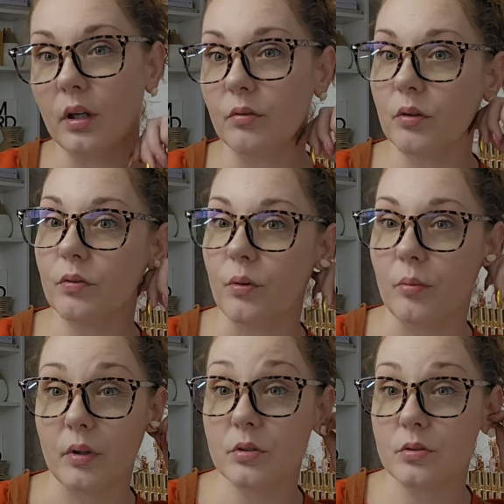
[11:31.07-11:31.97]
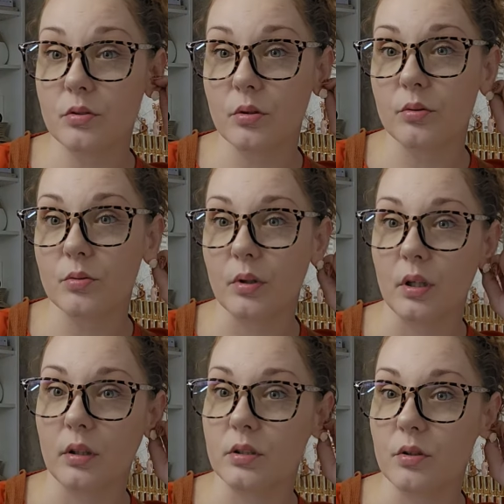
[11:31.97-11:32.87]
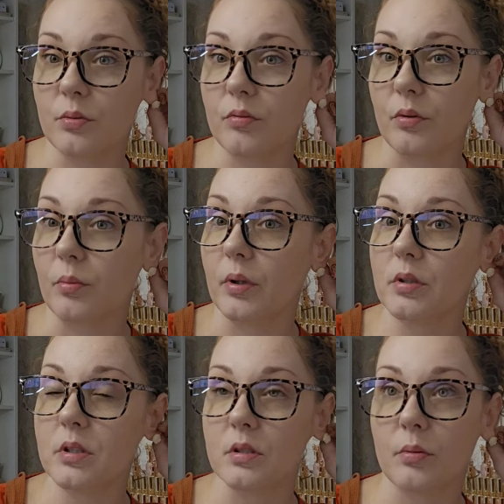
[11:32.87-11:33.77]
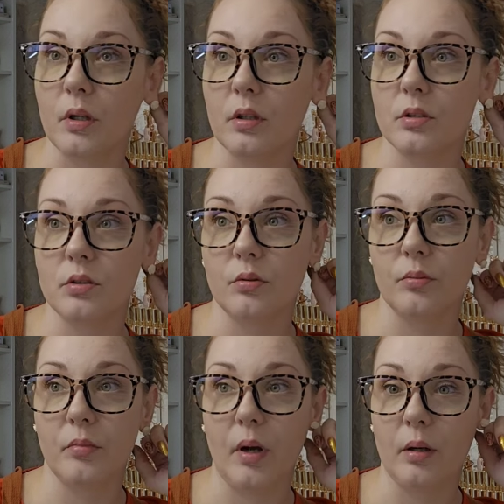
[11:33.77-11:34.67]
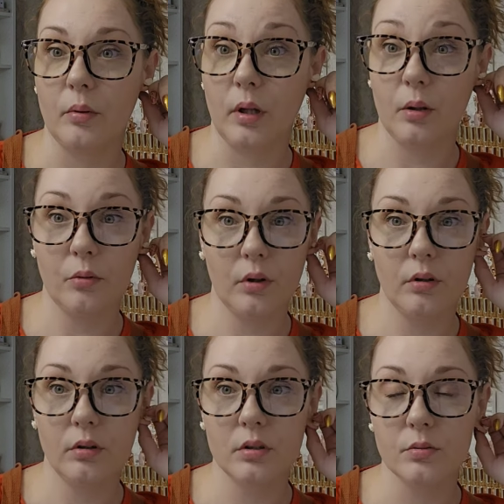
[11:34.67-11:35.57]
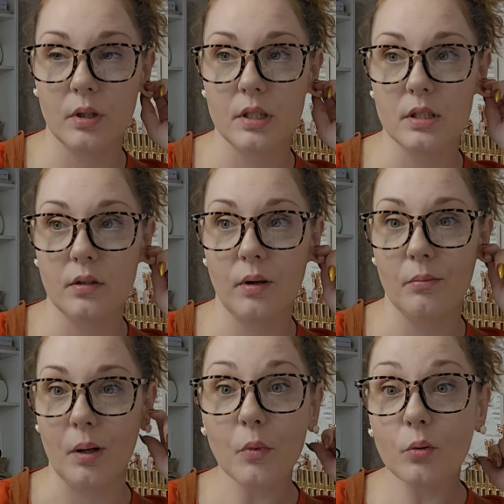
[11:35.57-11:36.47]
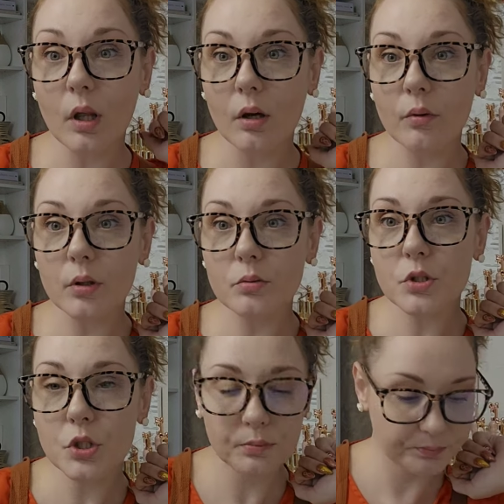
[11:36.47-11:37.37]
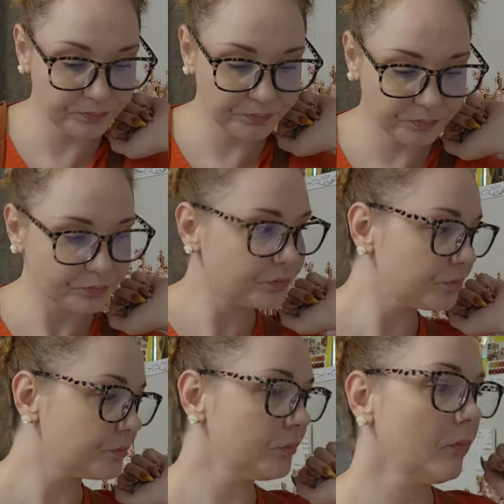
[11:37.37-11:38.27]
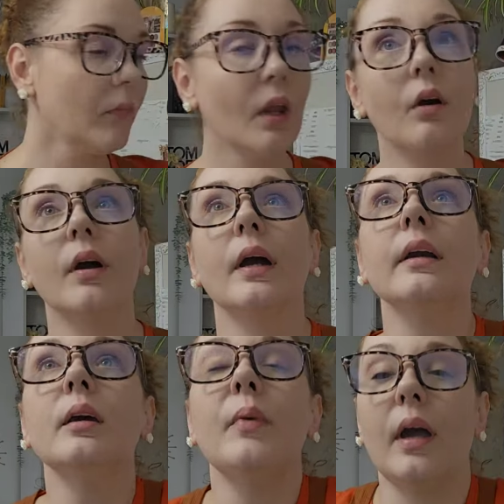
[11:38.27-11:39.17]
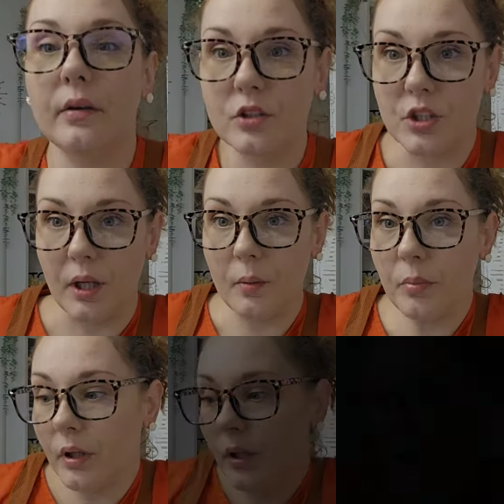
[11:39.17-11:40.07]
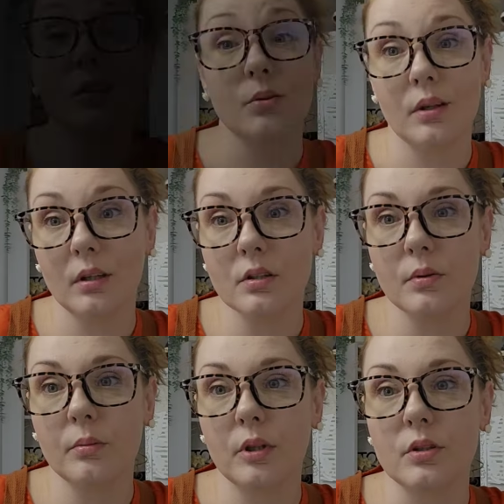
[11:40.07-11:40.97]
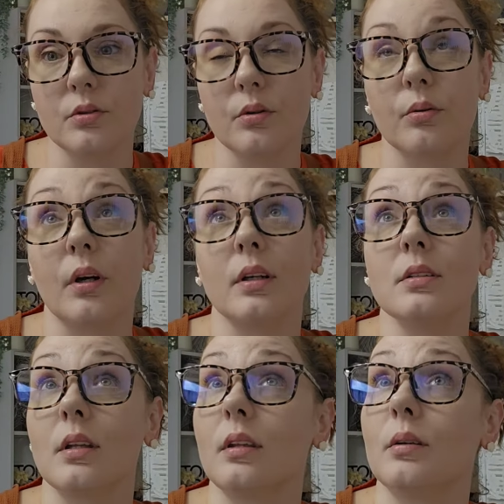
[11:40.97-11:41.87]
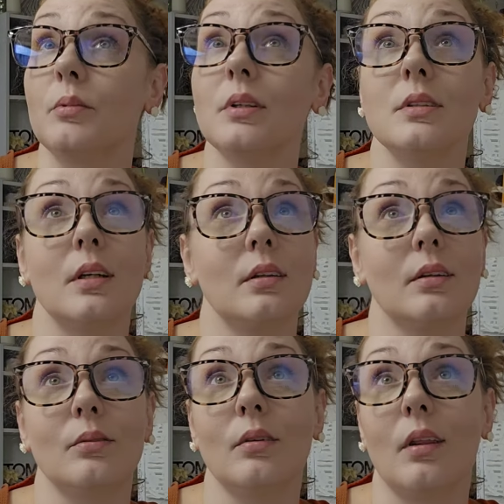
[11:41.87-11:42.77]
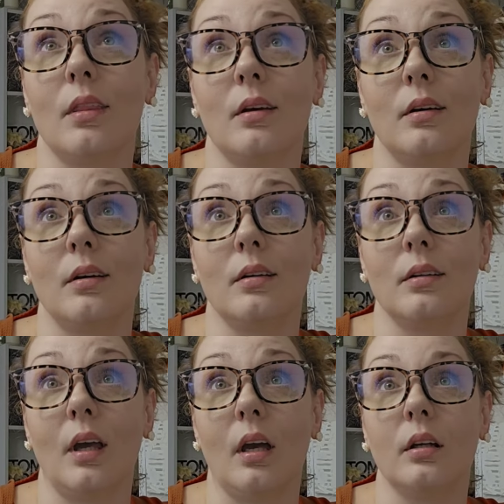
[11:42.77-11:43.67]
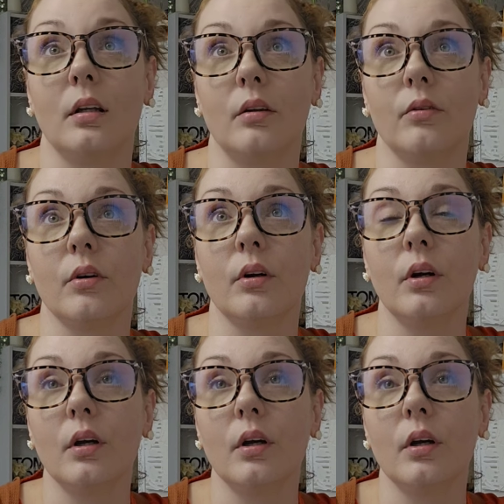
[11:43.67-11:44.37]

Every 4 months or so is when I like to, 3-4 months is when I like to do a Madame Glam run. Is when I save up my Moulin Rouge. All right, I gotta get my energy up. So I think that's what I'm gonna do though, guys. I think I'm gonna take down the Candy Lover.